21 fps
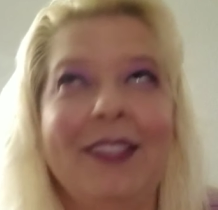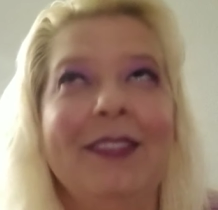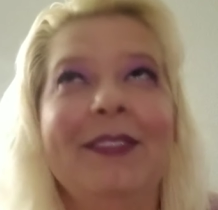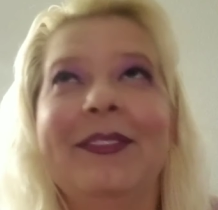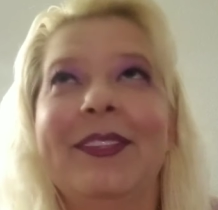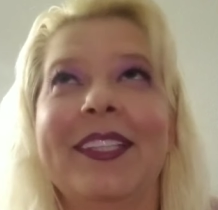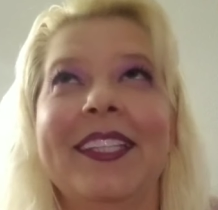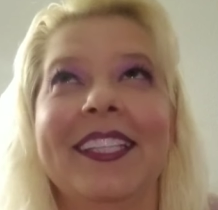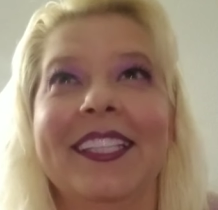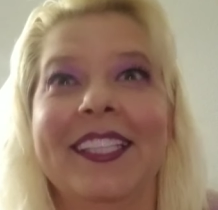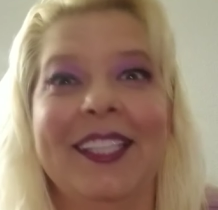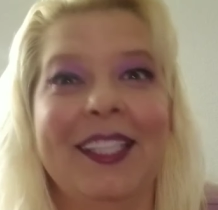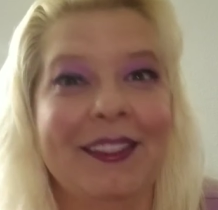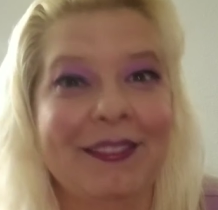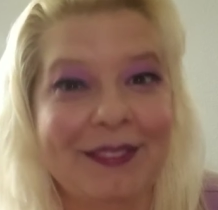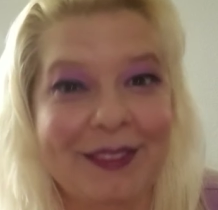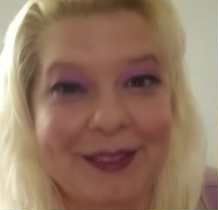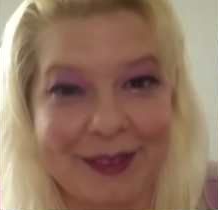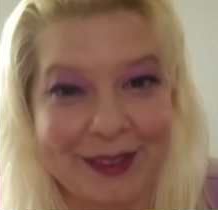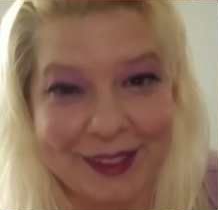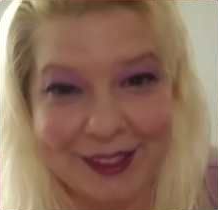Fucking love
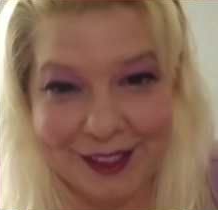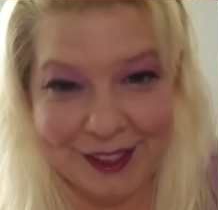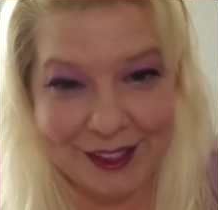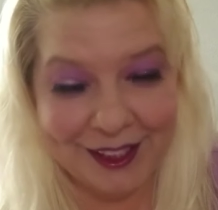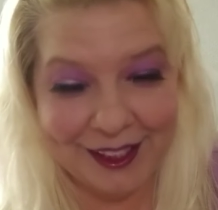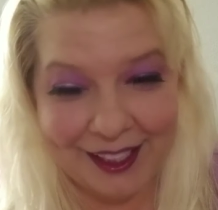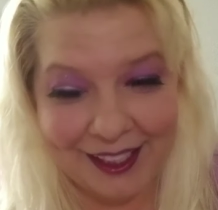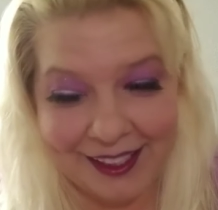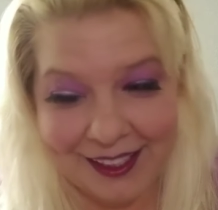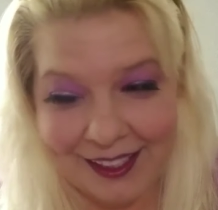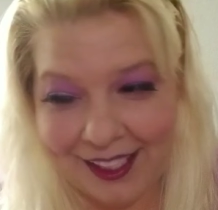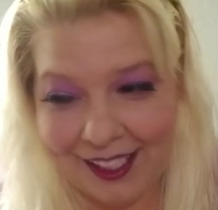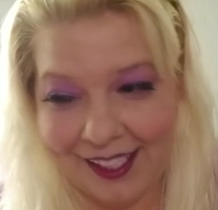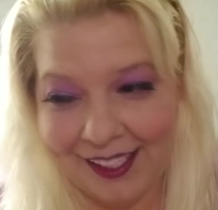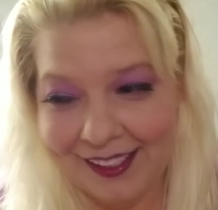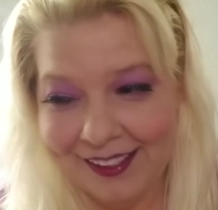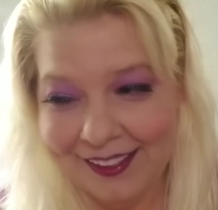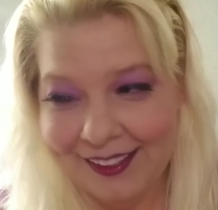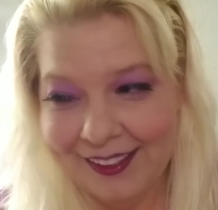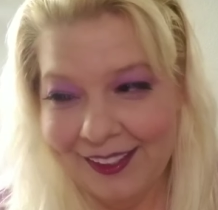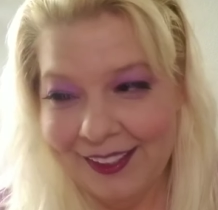doing shit like
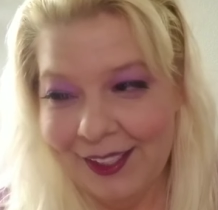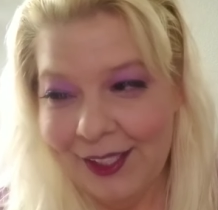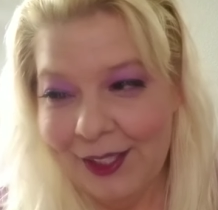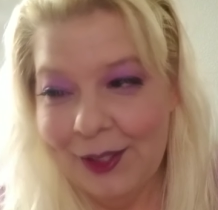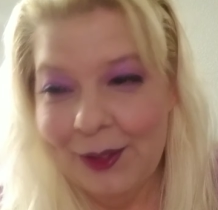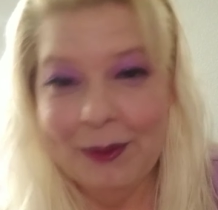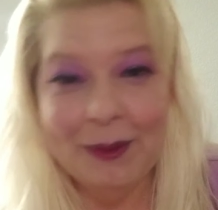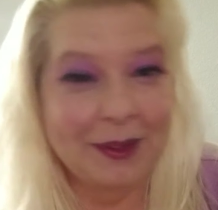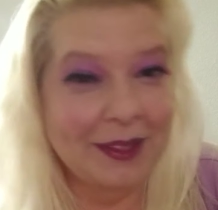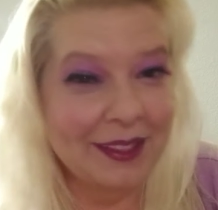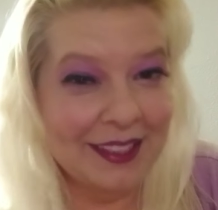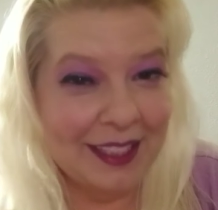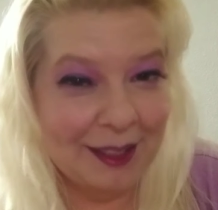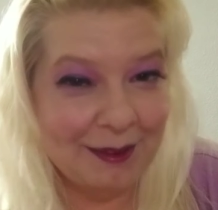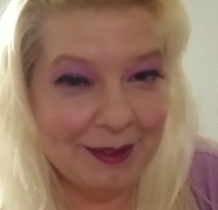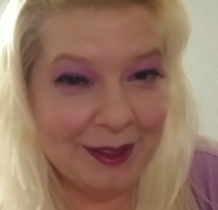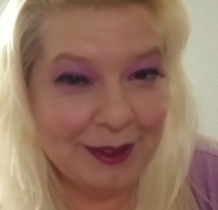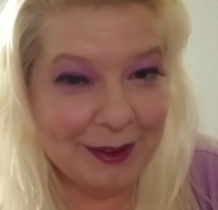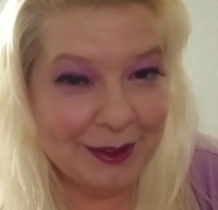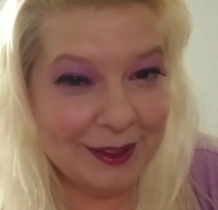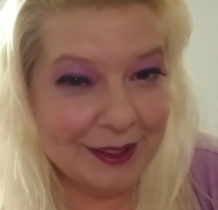that. One time
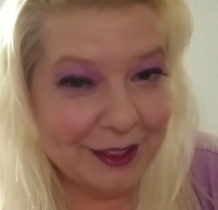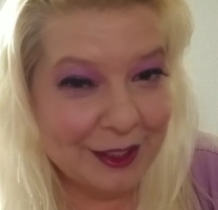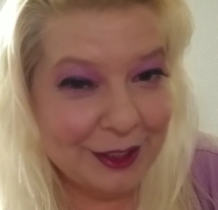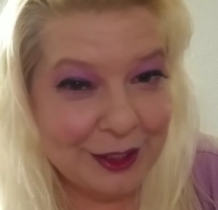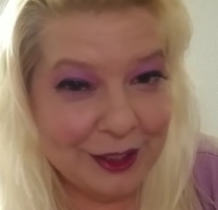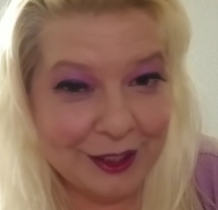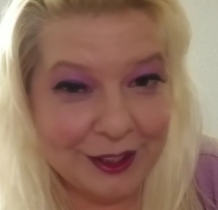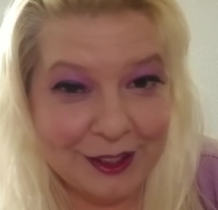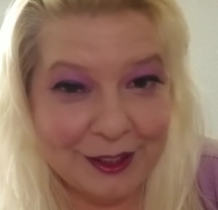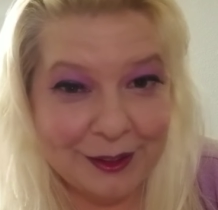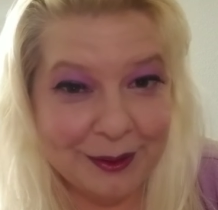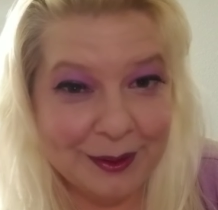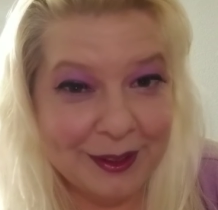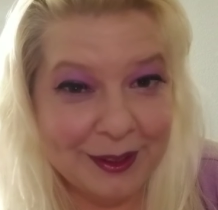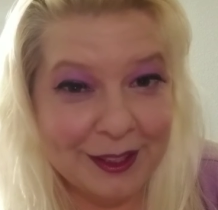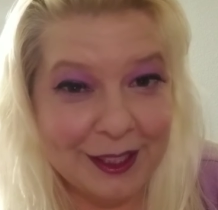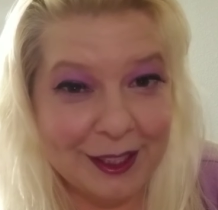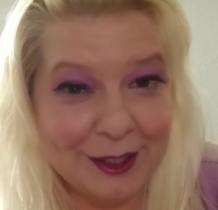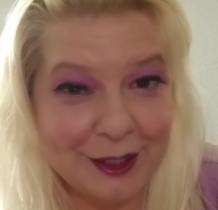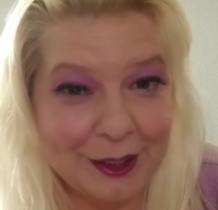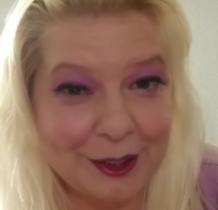there was this chick, she was
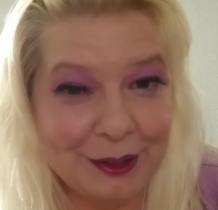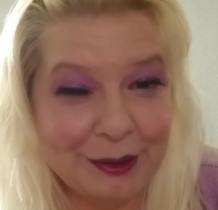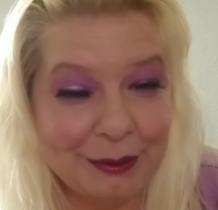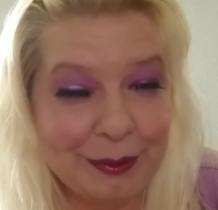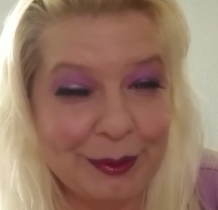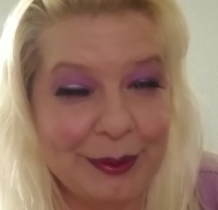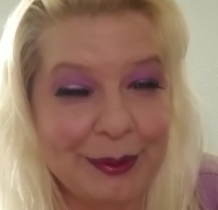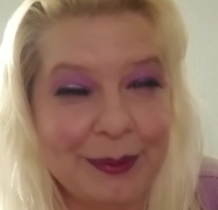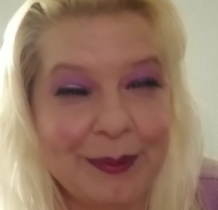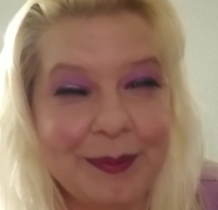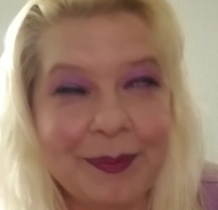such a shrew.